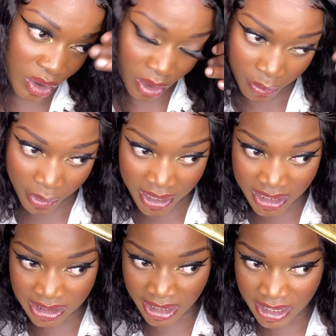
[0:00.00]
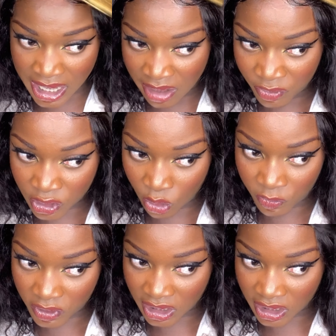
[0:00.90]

now you I want to feel.